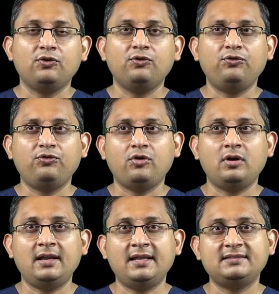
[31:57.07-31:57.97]

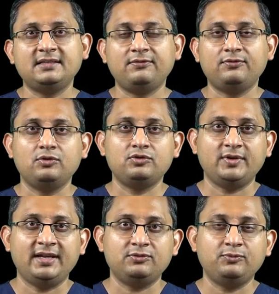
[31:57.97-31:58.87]
for, let's say, 4 to
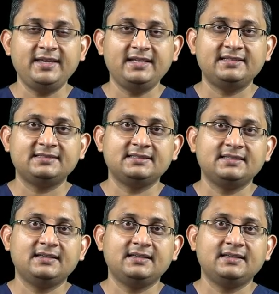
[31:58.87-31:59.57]
8 weeks,